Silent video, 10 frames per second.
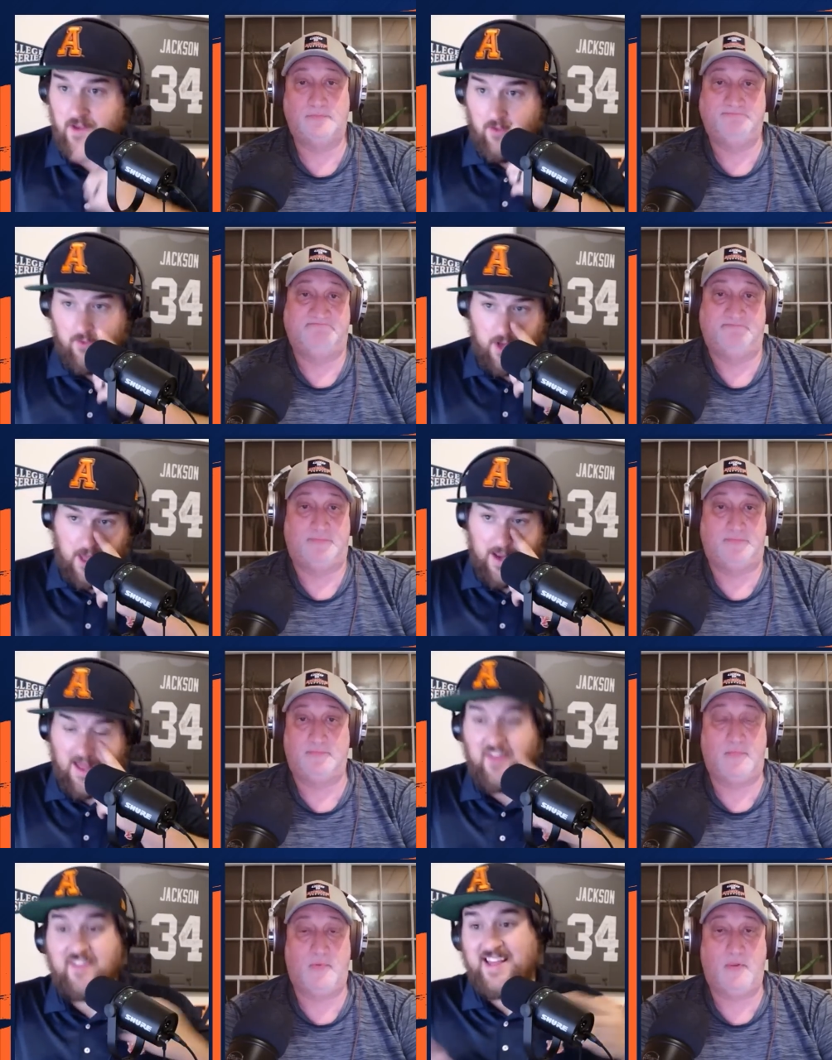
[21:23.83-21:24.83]
Speaker 1: does or not.
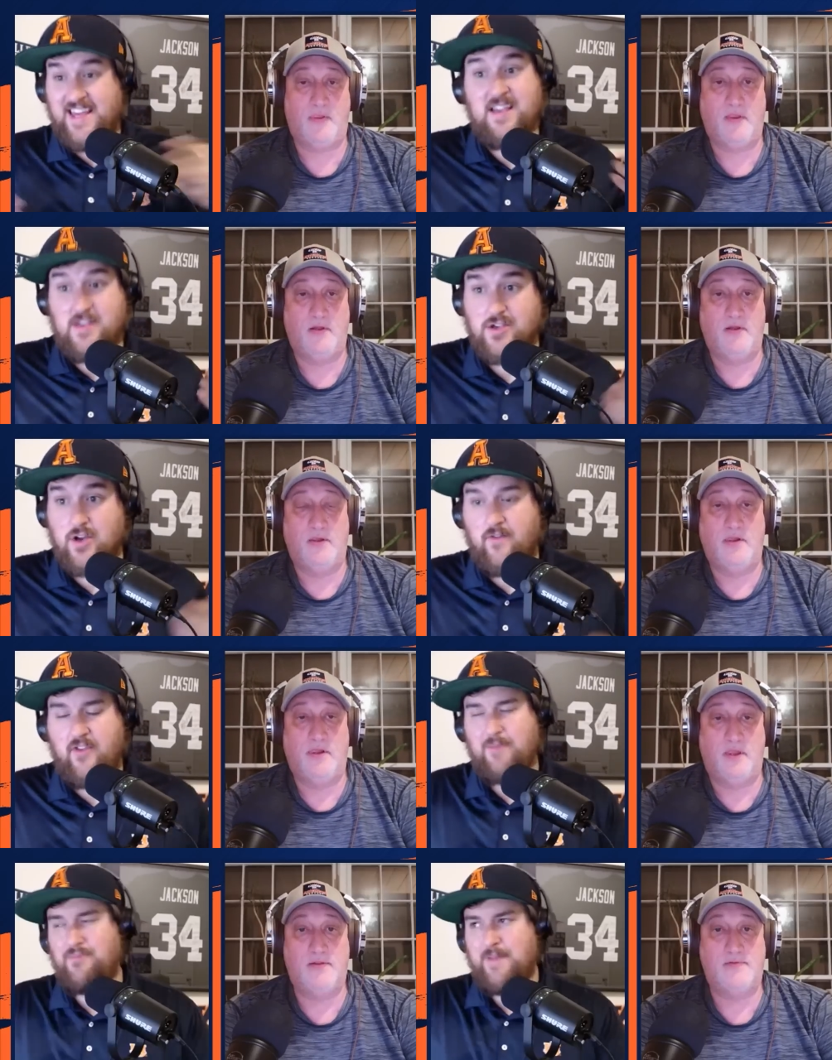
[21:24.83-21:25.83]
I think the kid
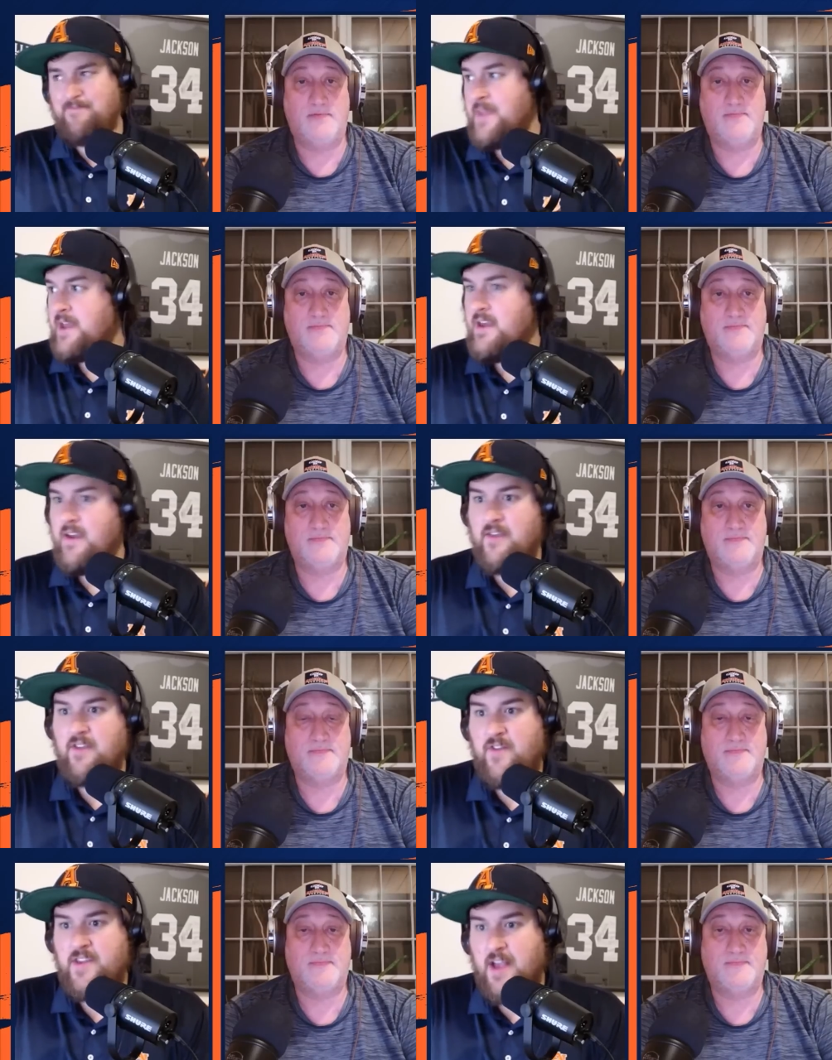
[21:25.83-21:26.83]
deserves it. But
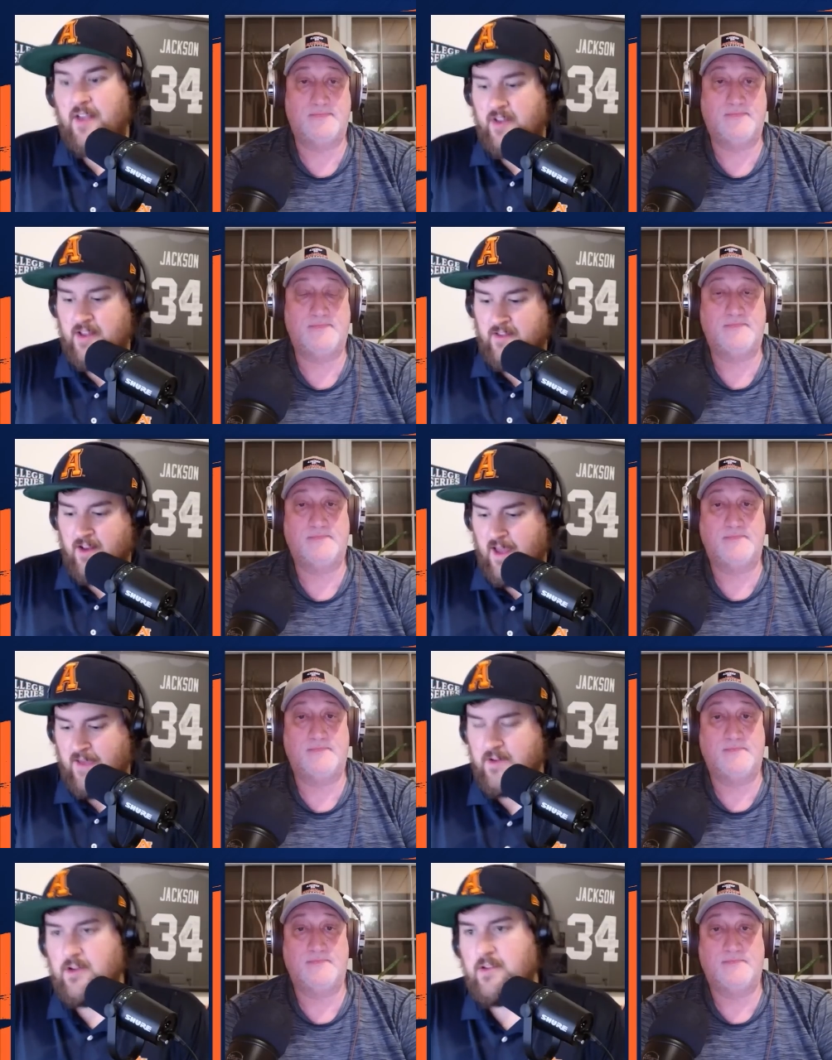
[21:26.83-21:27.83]
even if it doesn't, he's going to
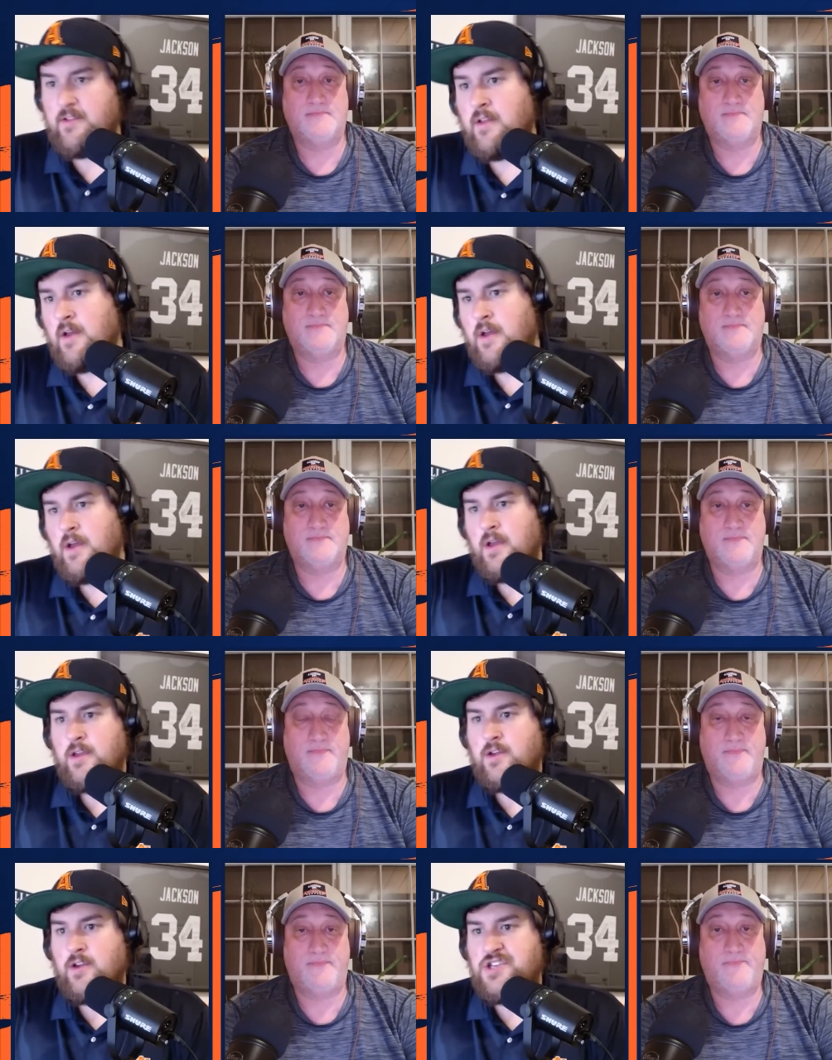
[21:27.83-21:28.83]
have a good
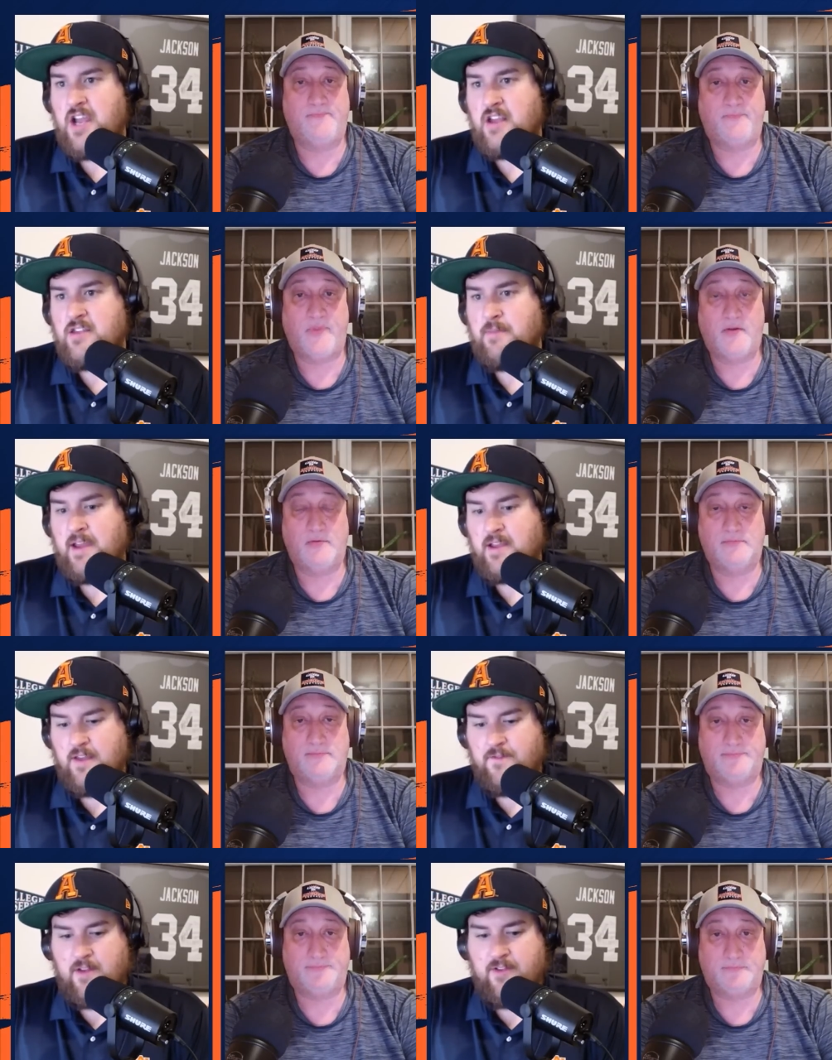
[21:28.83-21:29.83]
good chance to make
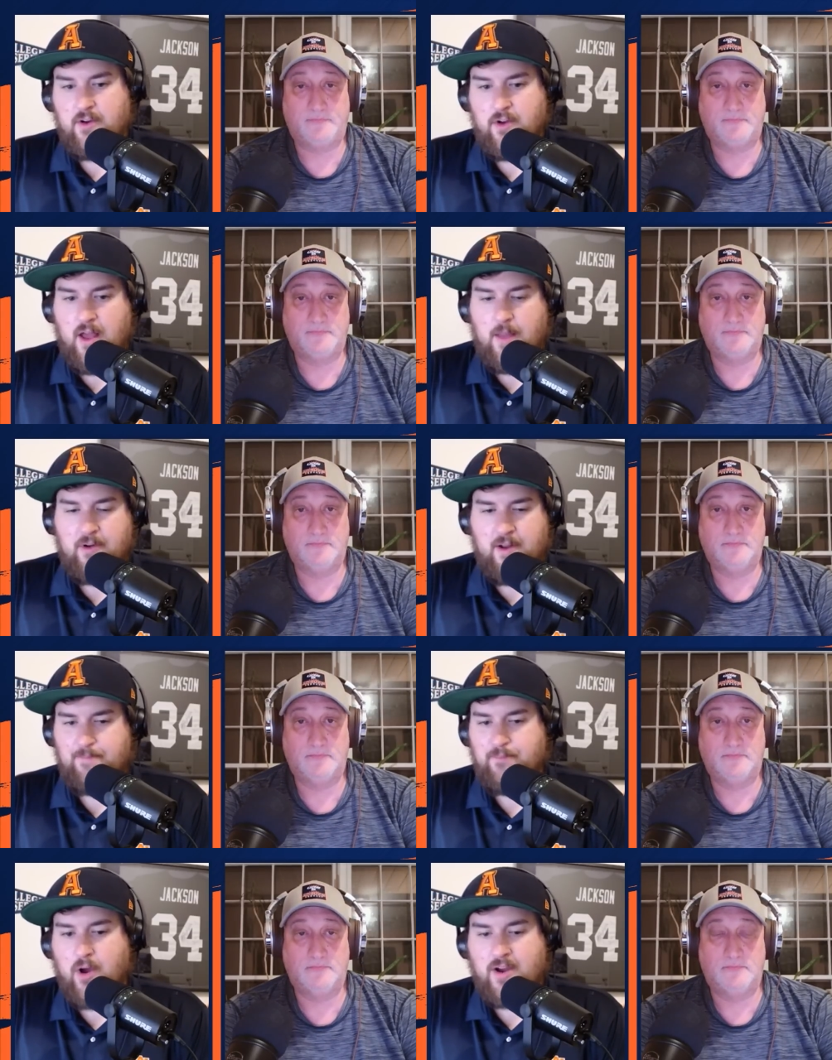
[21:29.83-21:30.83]
a difference here at Auburn.
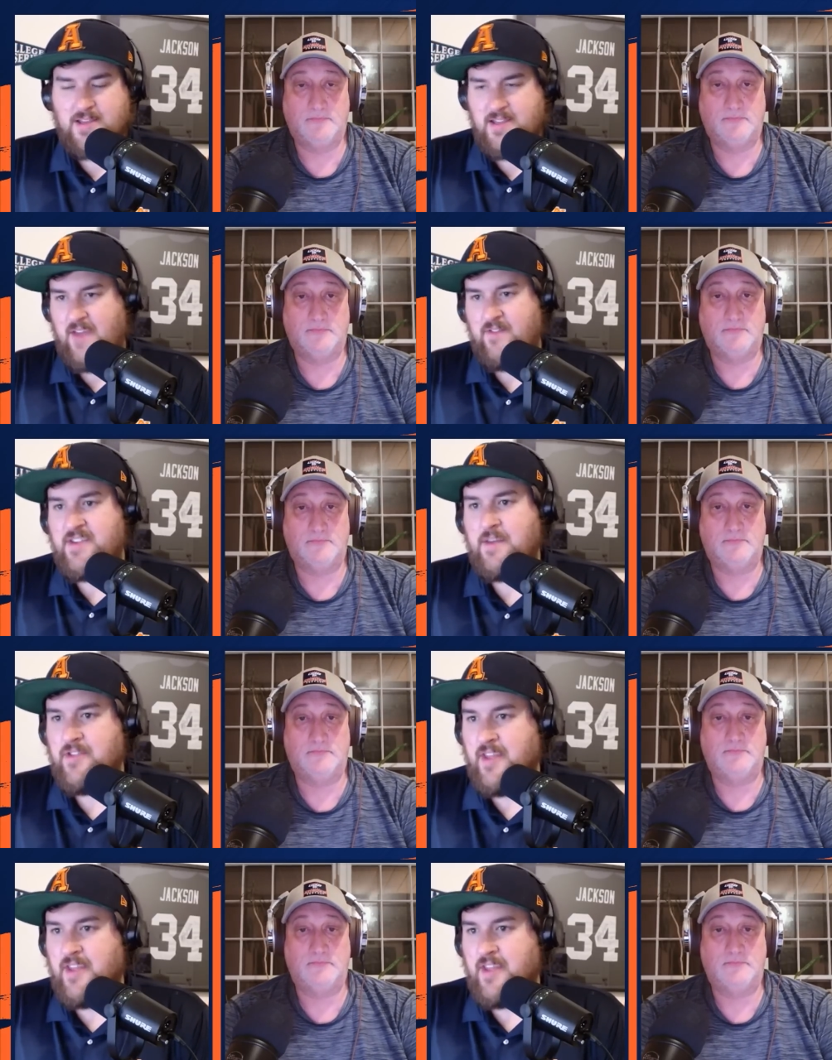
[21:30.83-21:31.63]
And Marcus Davis seems